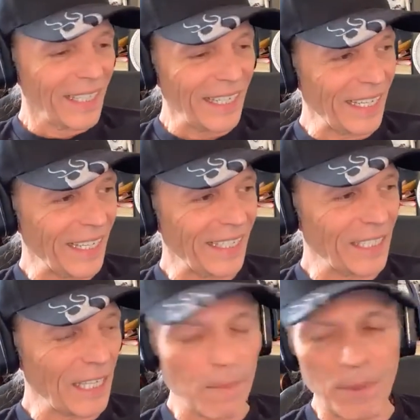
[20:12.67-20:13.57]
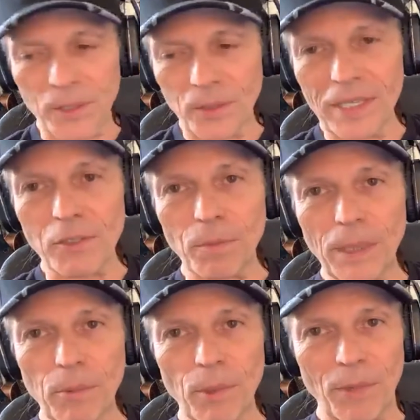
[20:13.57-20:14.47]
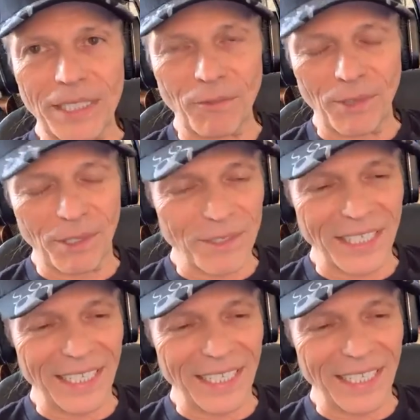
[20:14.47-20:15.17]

And the opportunity to play with Randy Rhoads